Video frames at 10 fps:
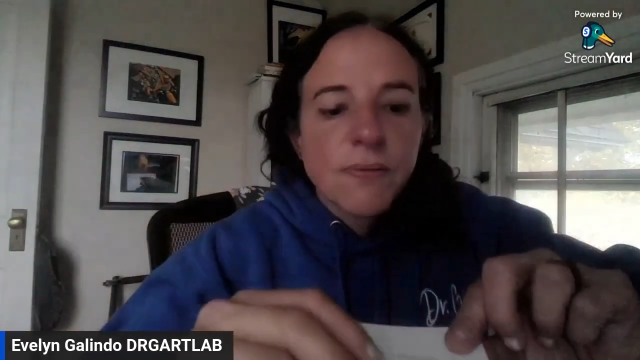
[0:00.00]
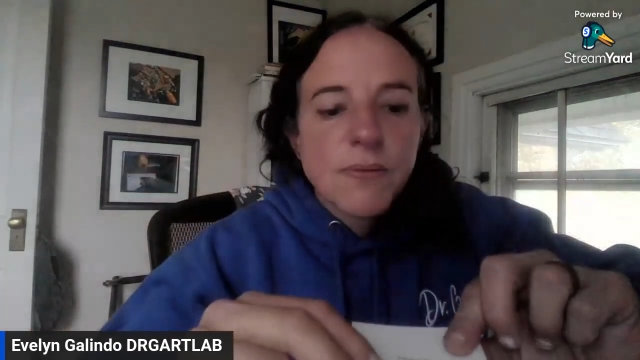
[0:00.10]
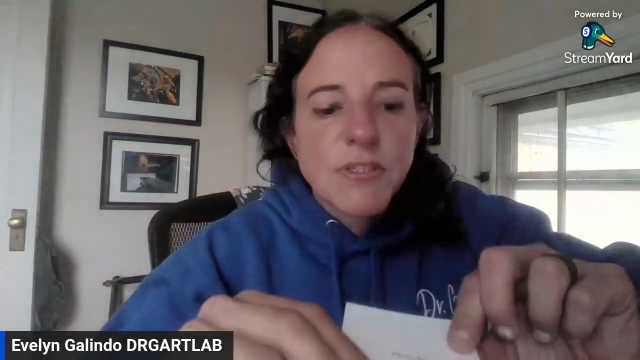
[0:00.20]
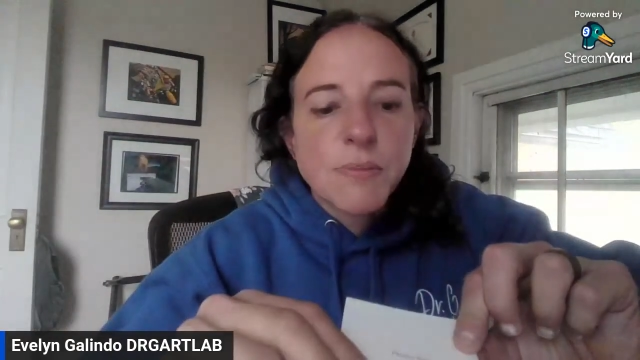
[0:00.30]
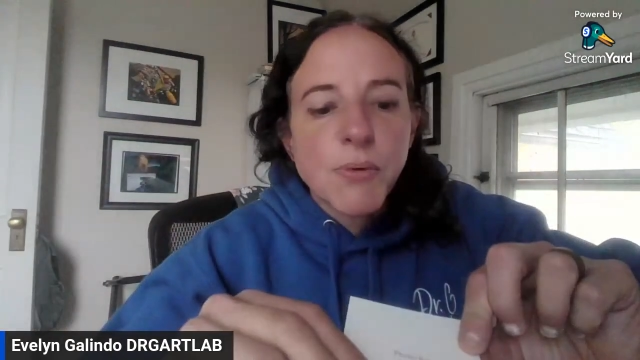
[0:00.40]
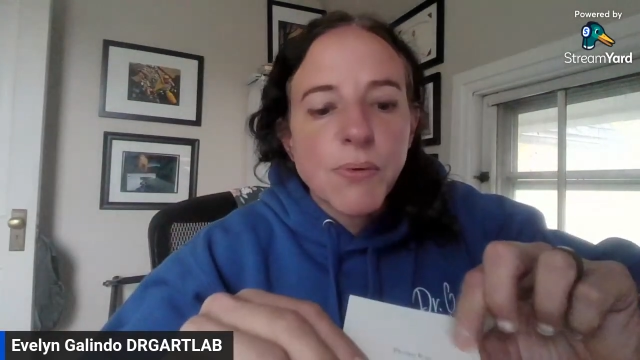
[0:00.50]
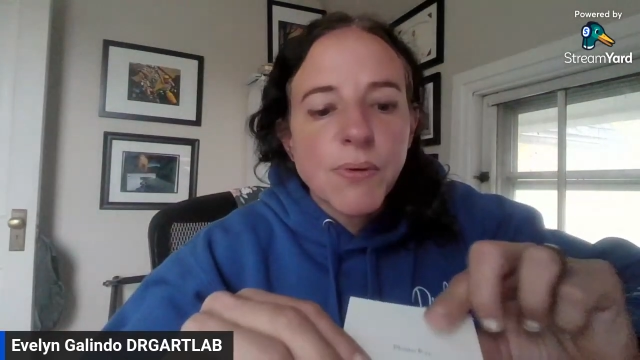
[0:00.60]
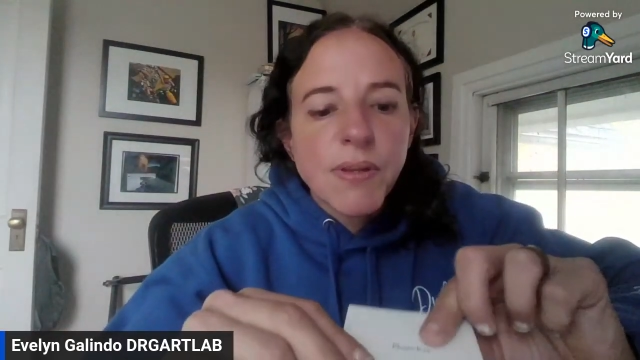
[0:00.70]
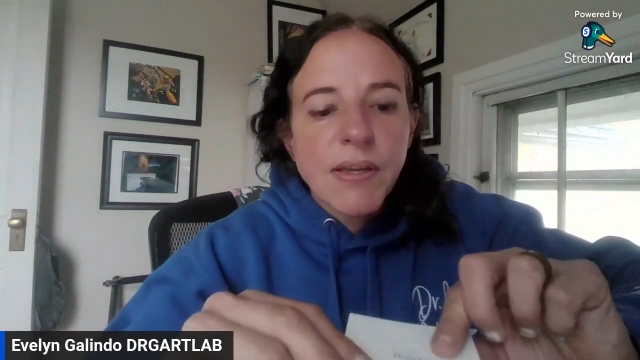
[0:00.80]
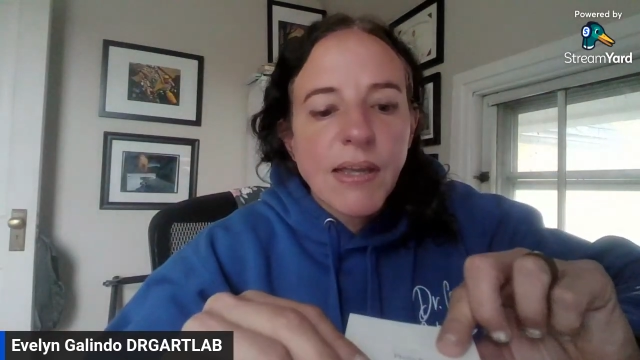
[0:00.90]

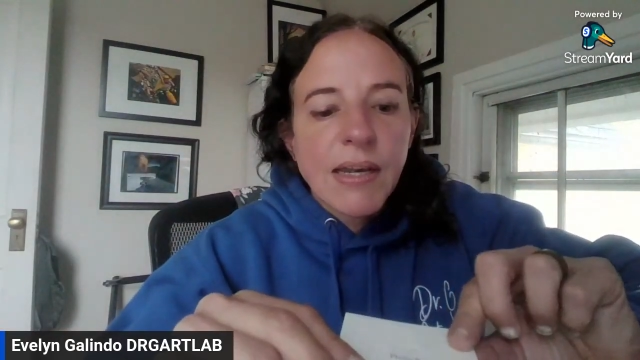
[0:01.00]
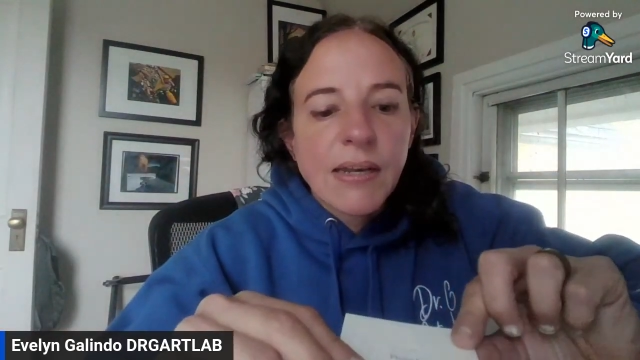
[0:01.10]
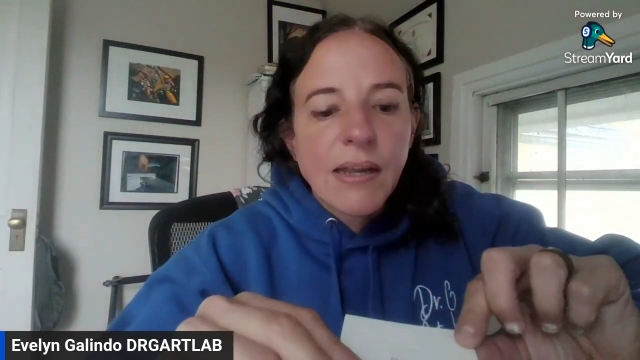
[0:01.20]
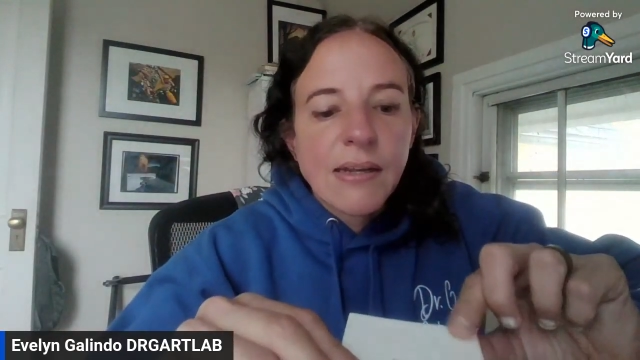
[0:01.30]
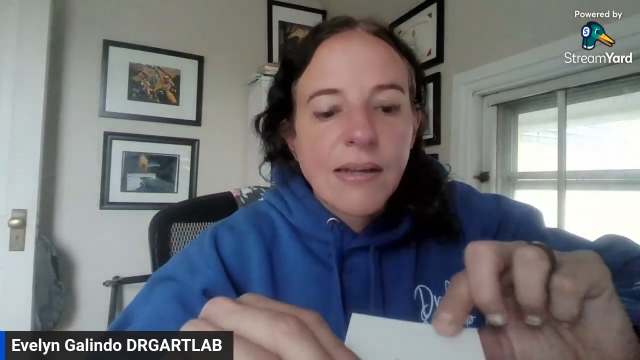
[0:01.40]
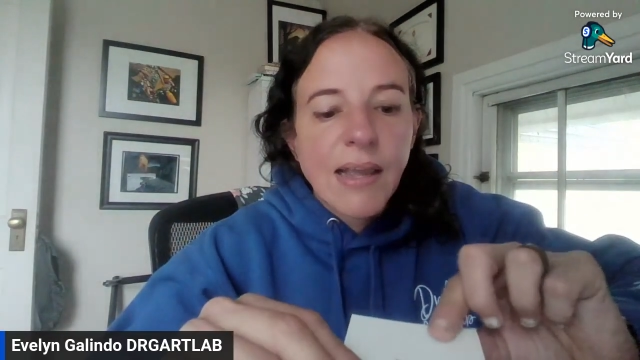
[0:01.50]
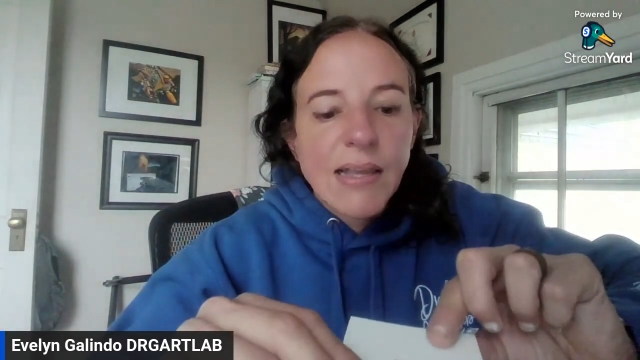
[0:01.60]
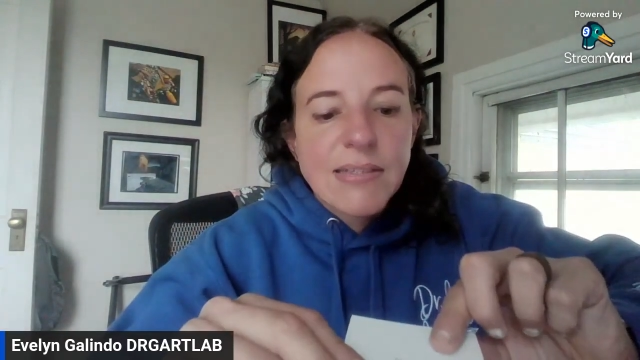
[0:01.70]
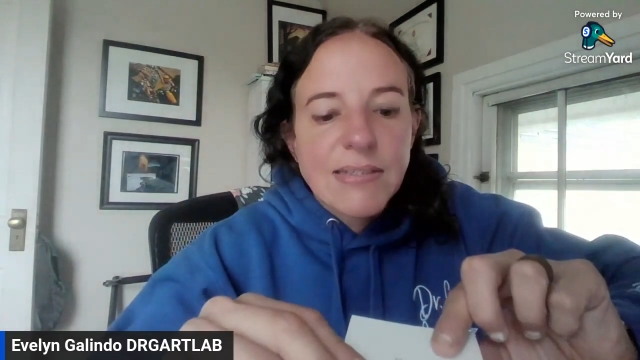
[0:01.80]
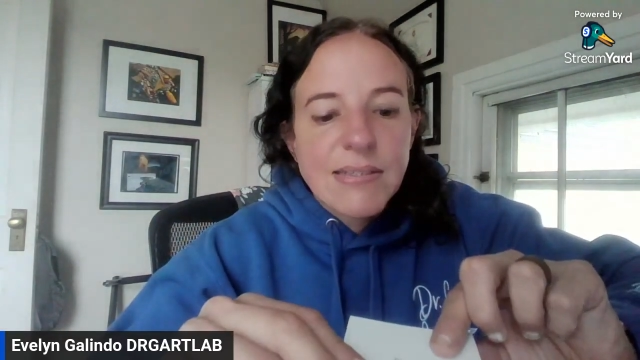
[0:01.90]
smooth and it
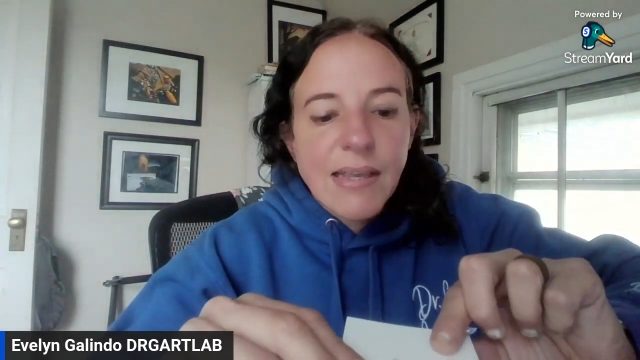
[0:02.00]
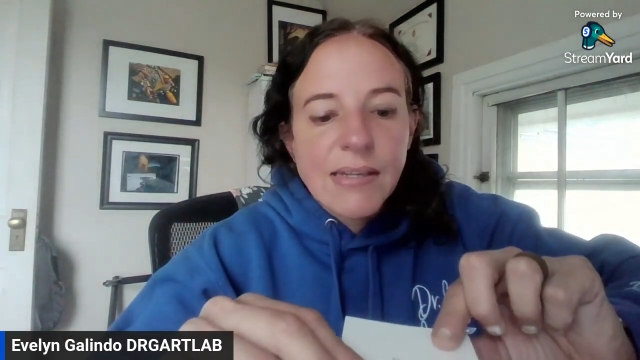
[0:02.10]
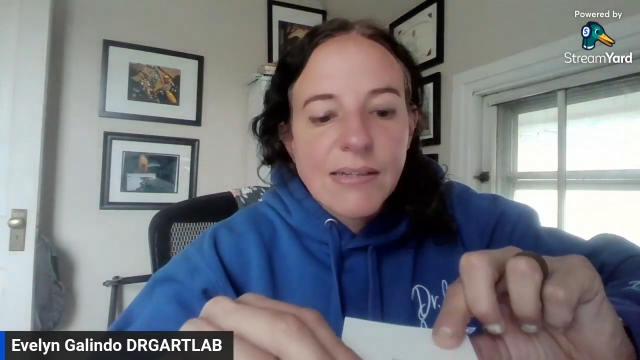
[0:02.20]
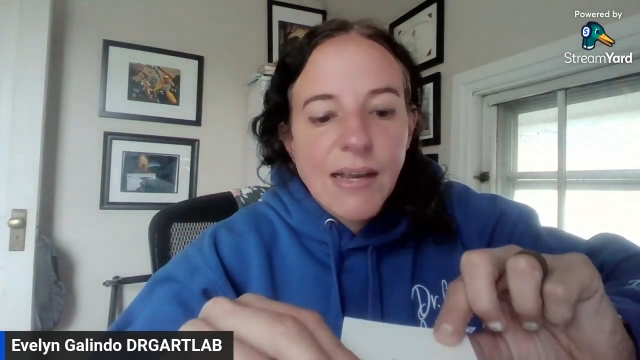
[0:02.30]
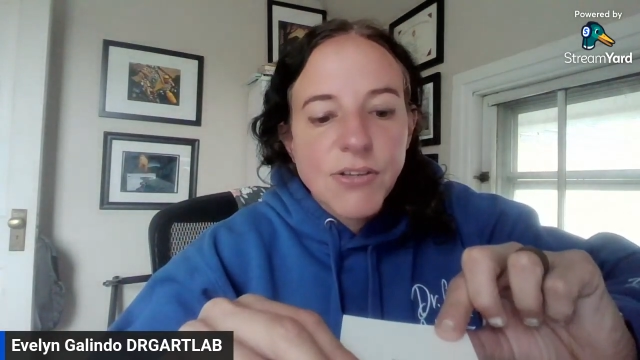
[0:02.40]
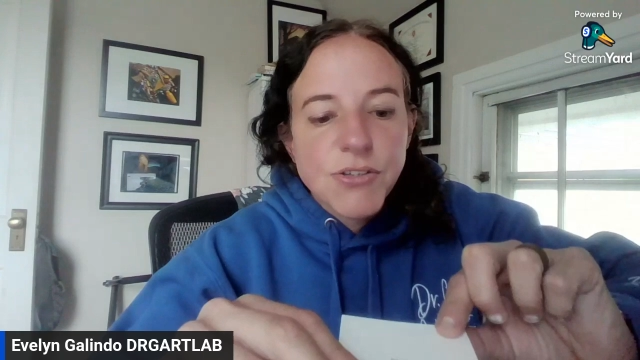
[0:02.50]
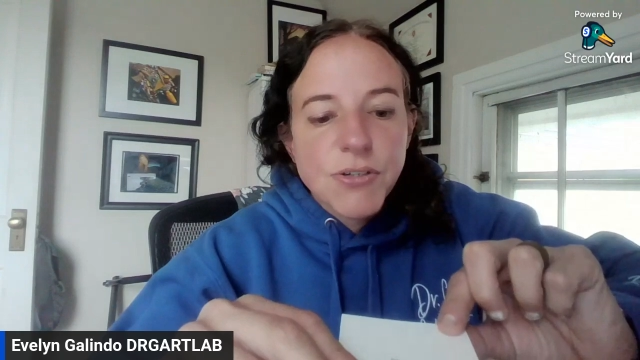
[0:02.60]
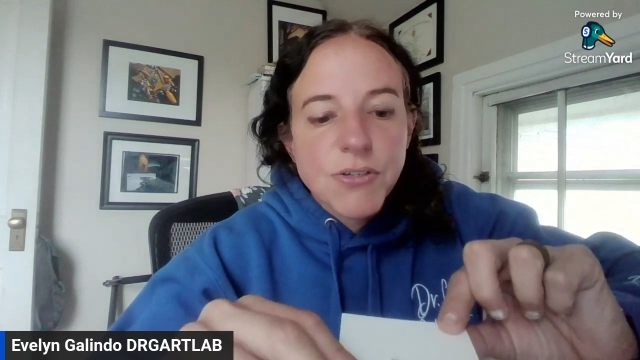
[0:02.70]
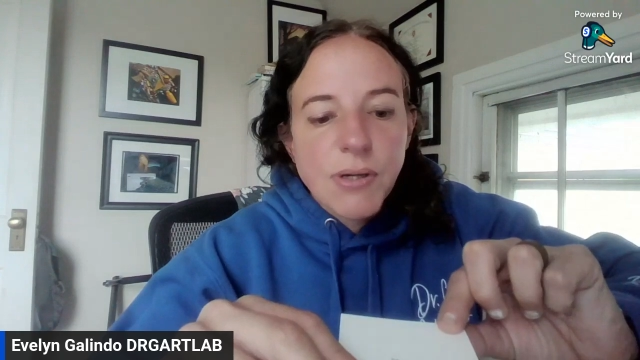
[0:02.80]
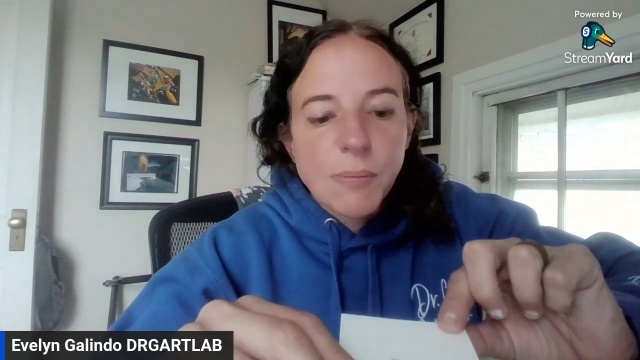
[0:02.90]
has a slight texture
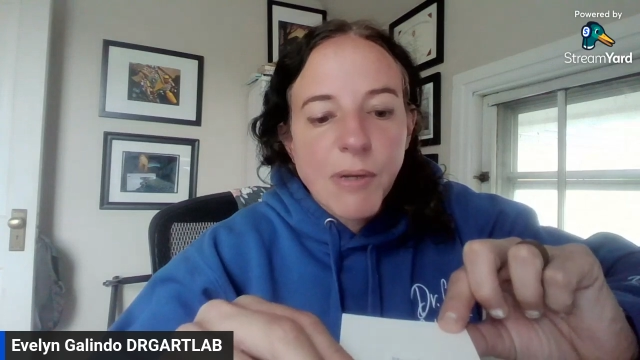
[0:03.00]
to it,